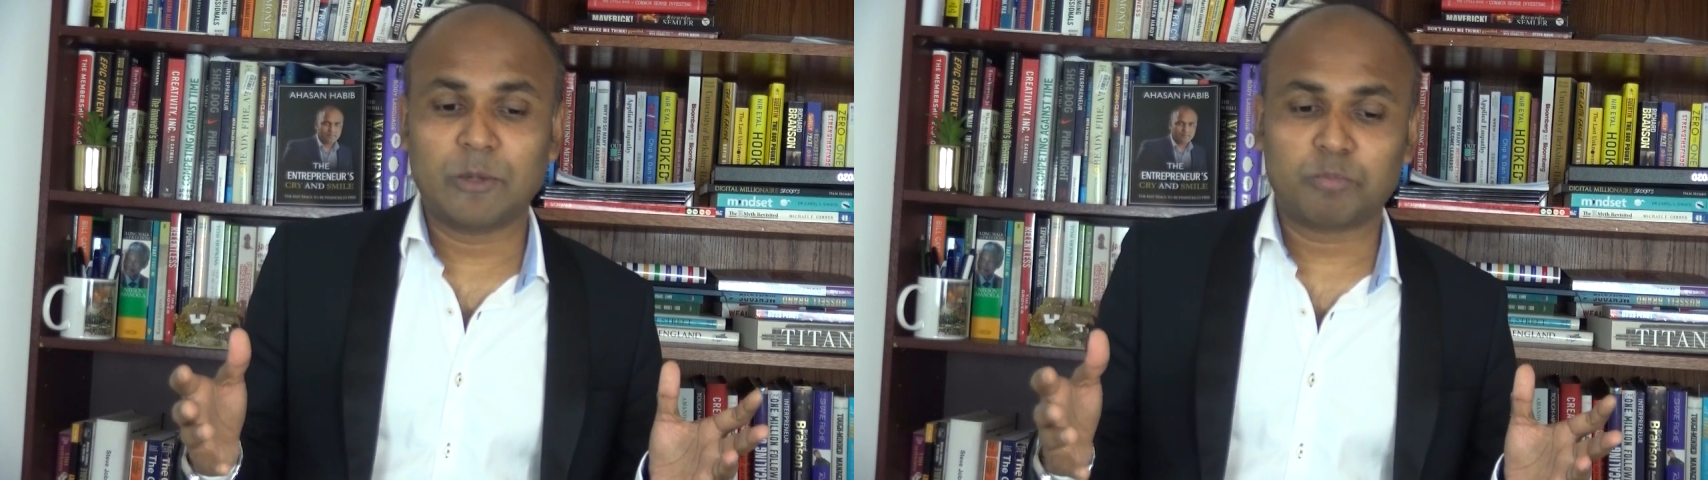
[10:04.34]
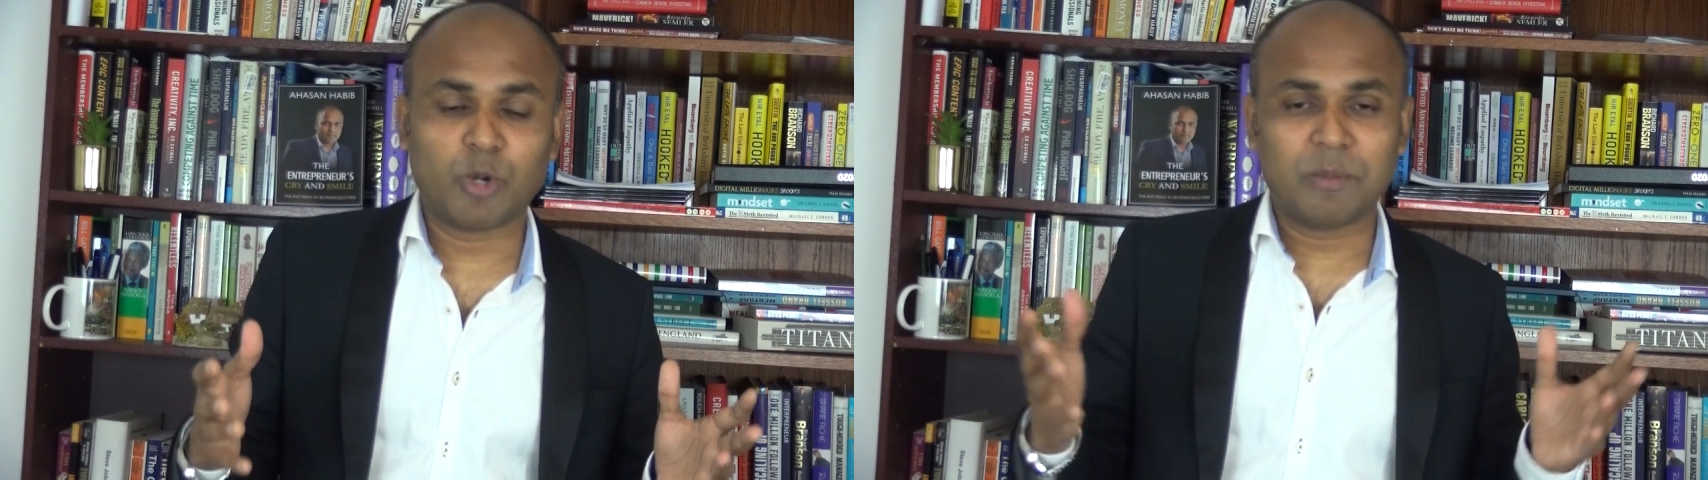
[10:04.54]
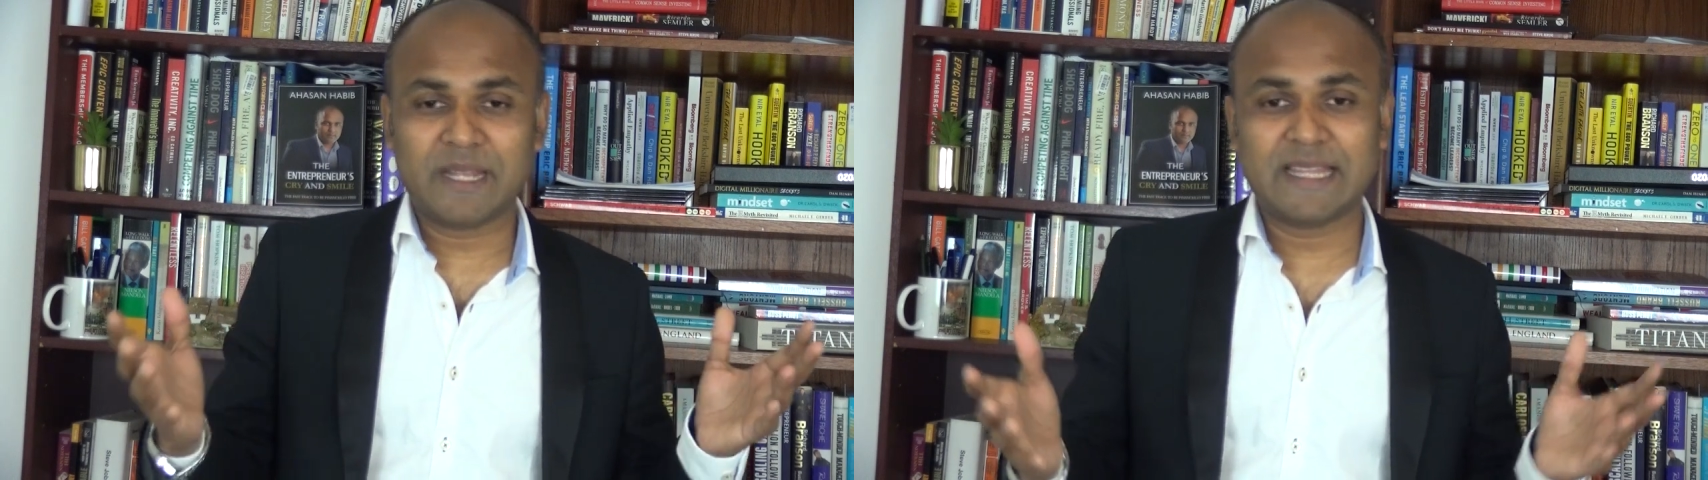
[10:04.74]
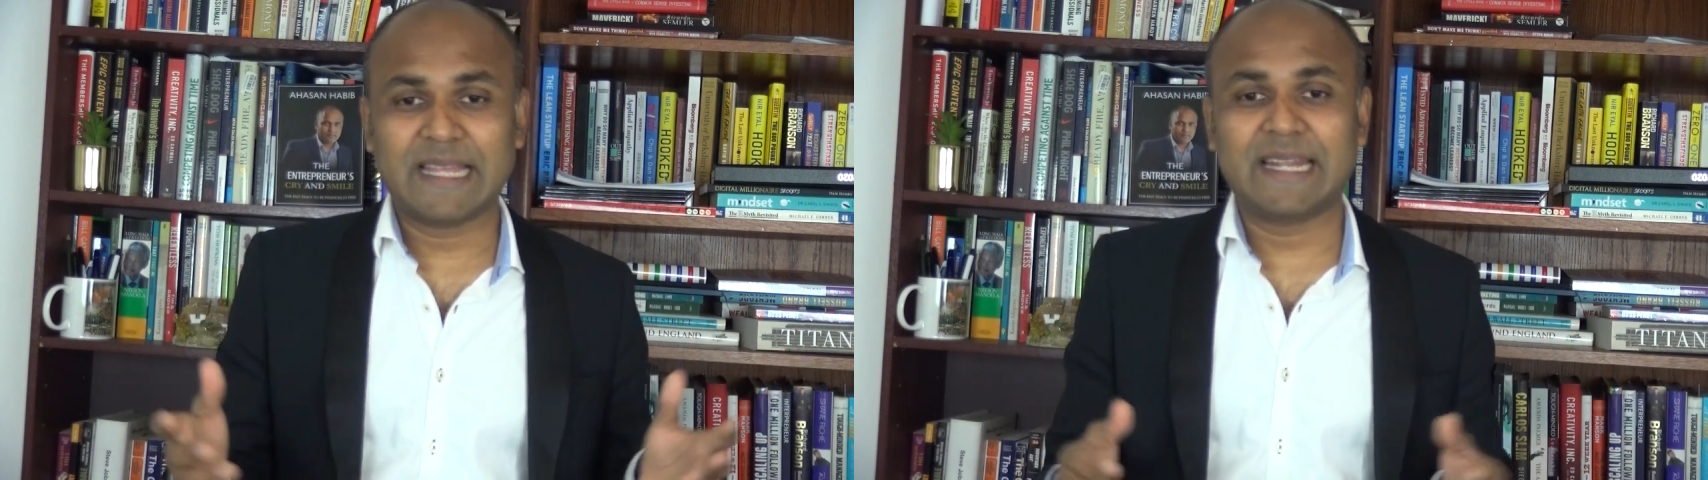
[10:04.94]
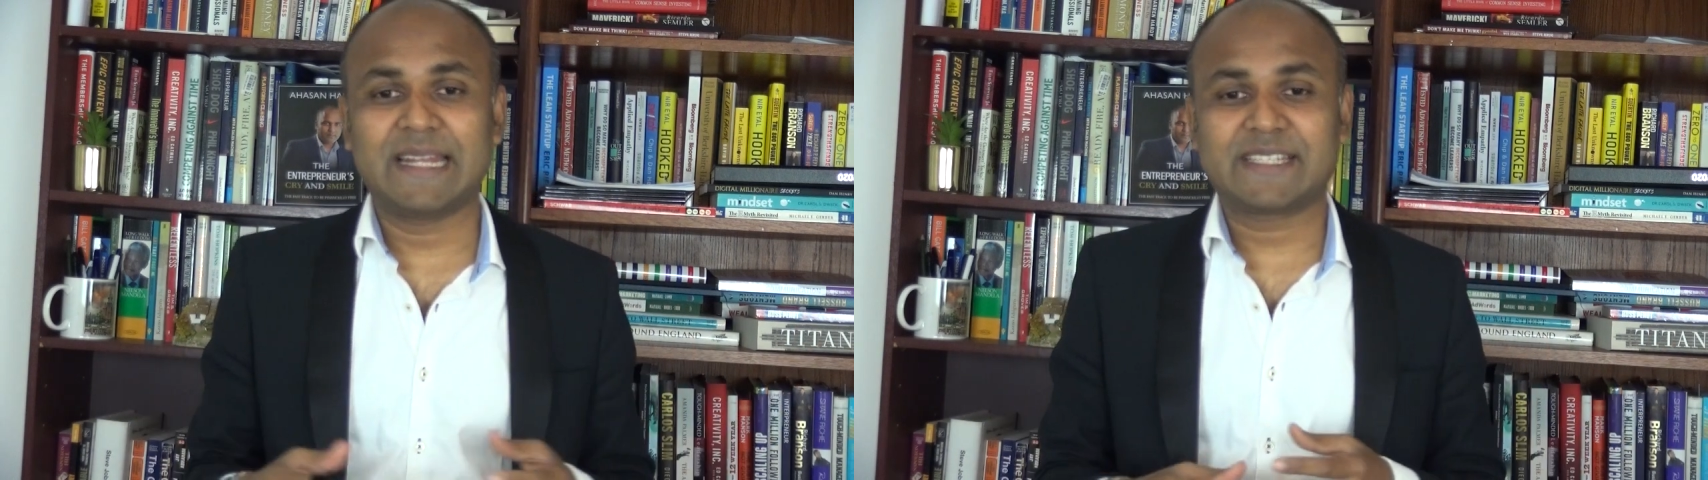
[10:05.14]
probably
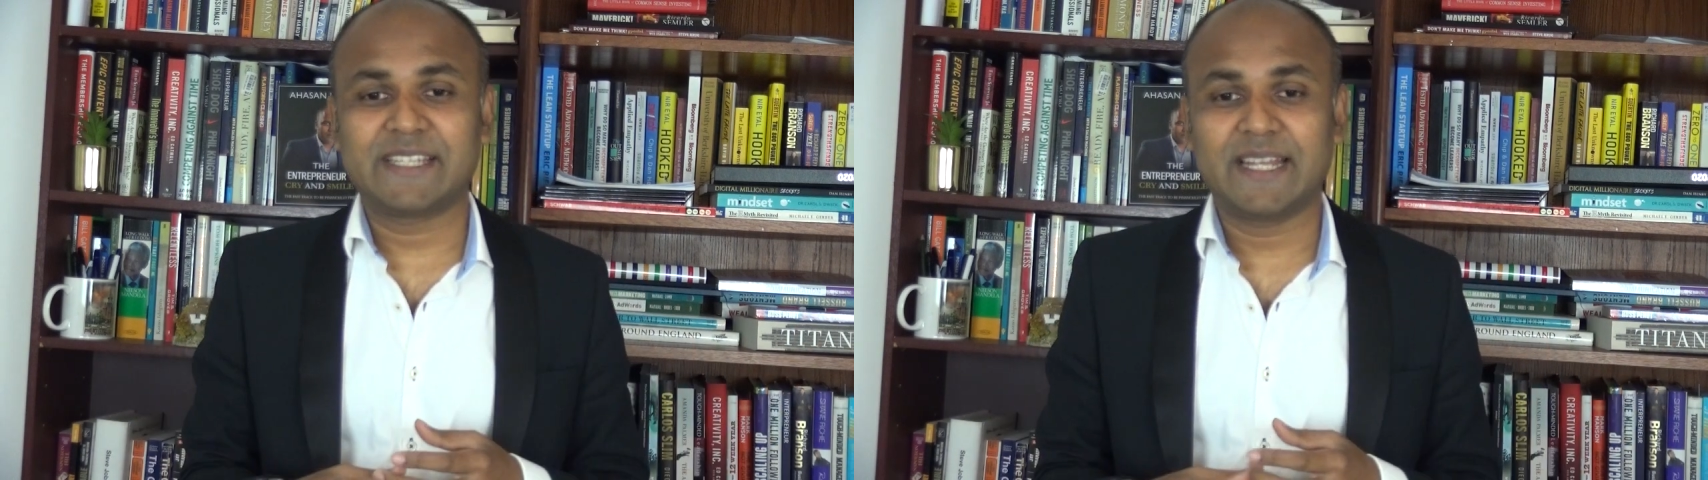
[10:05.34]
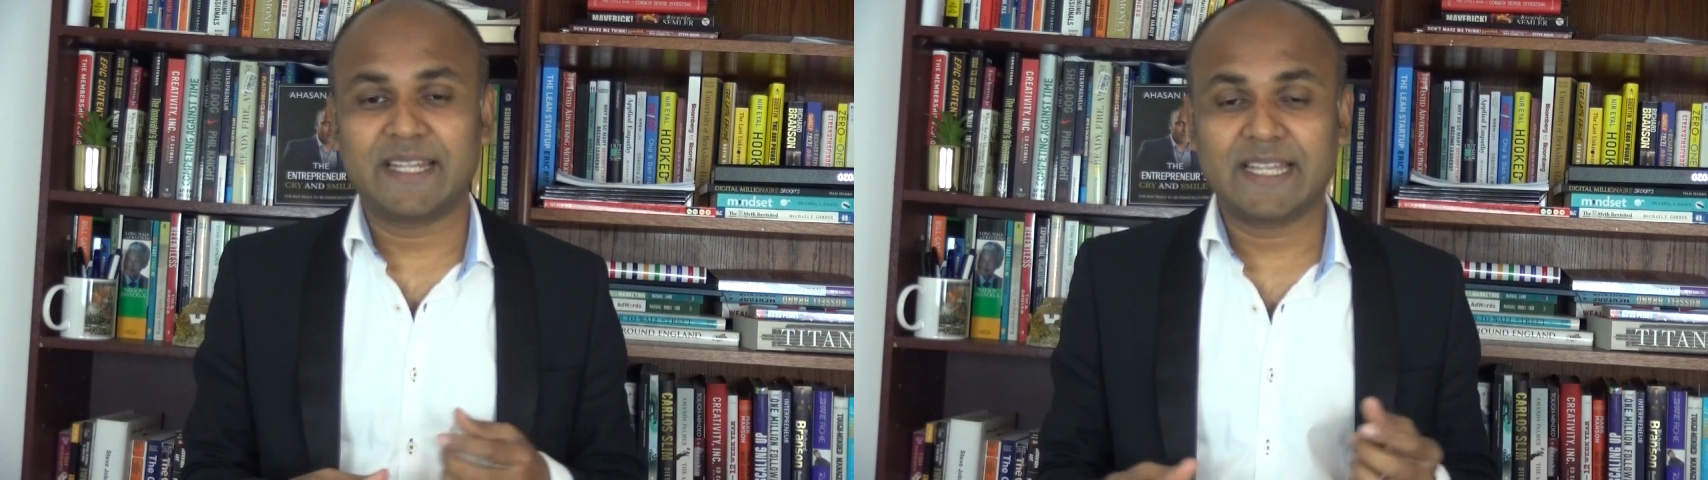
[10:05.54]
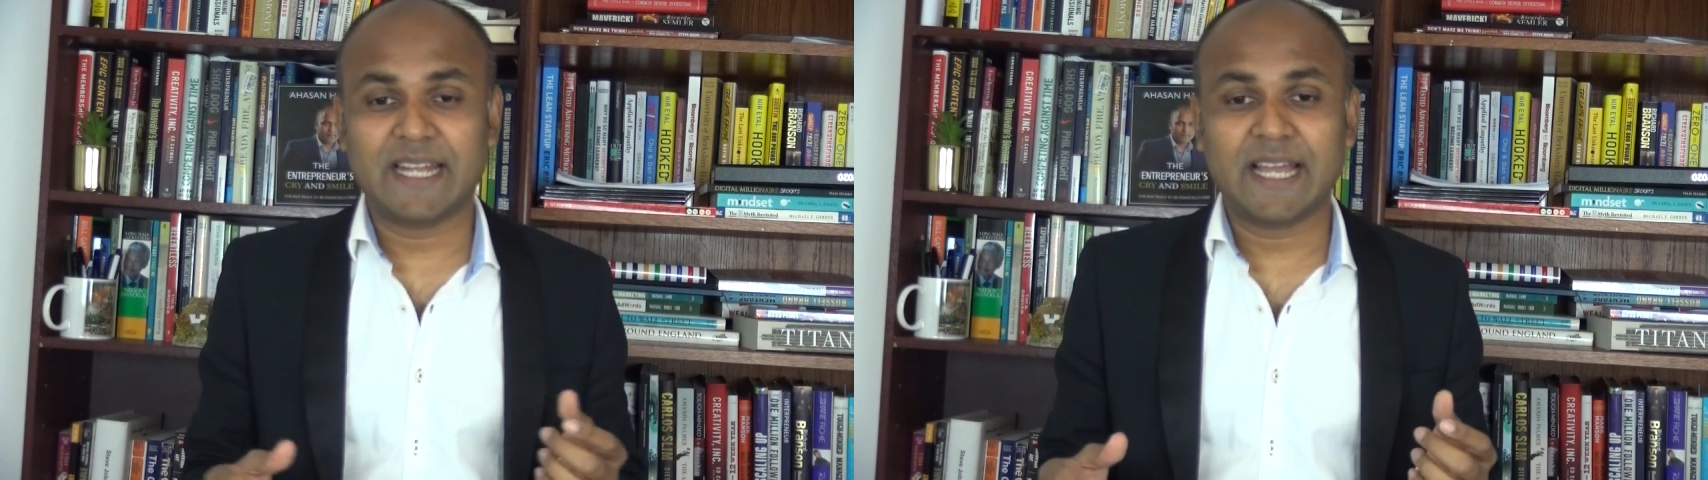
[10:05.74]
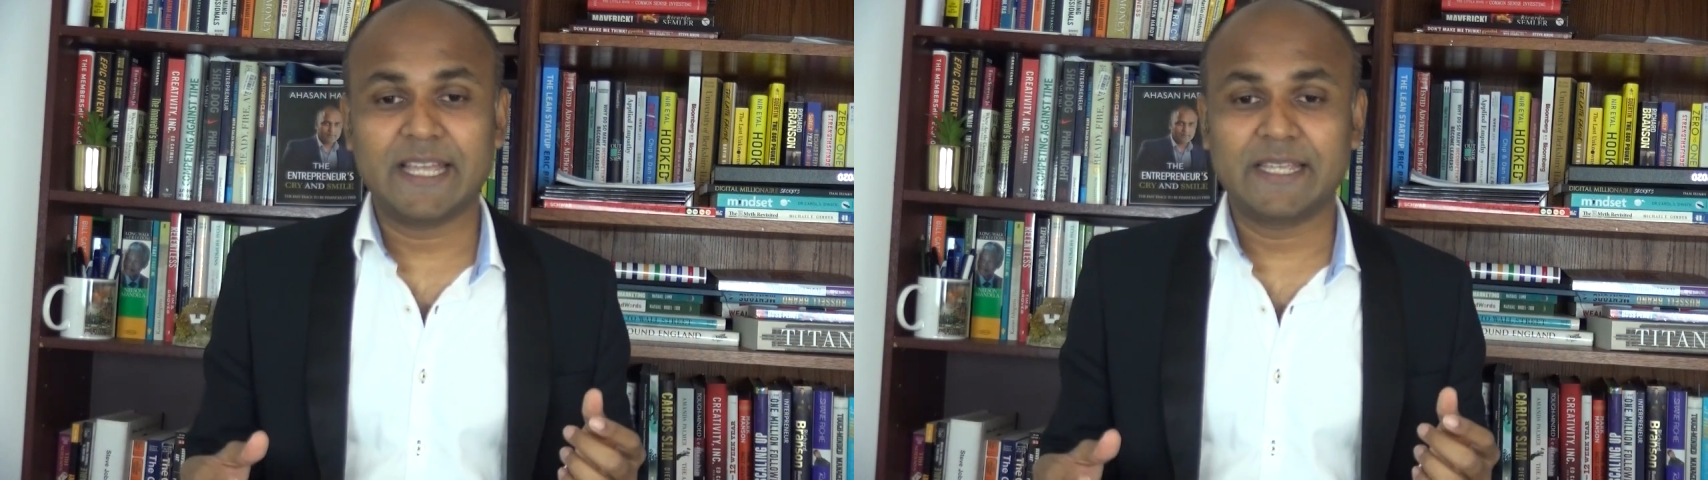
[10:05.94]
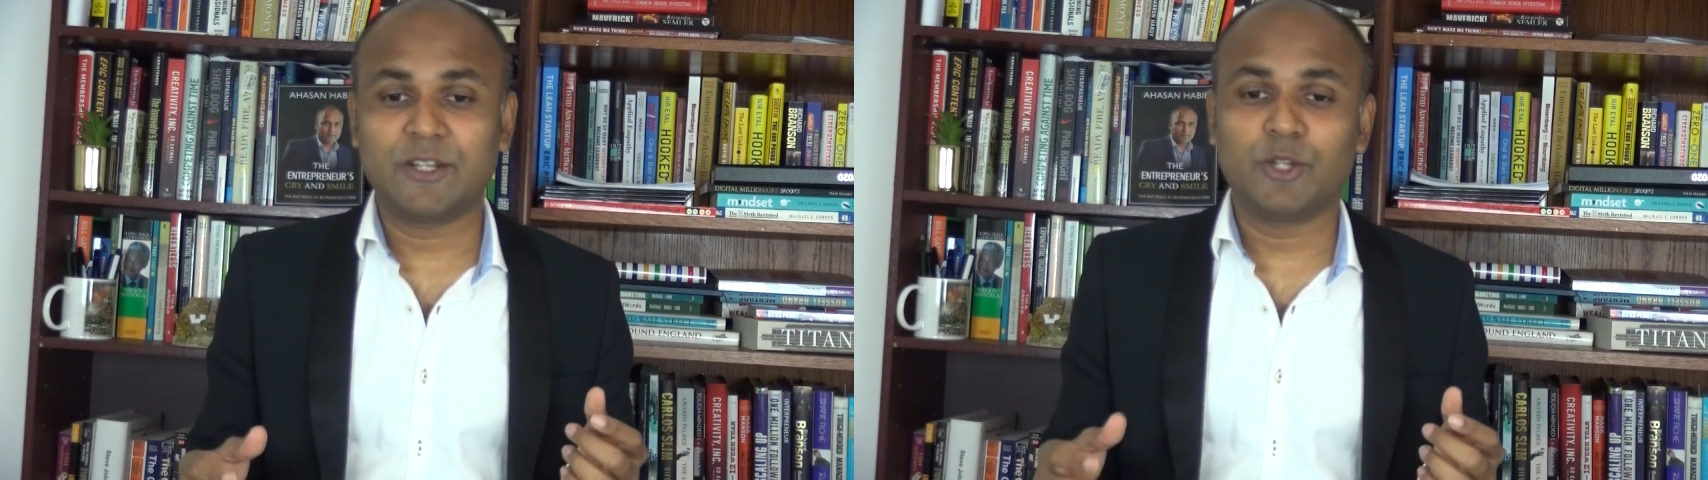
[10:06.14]
an accident that I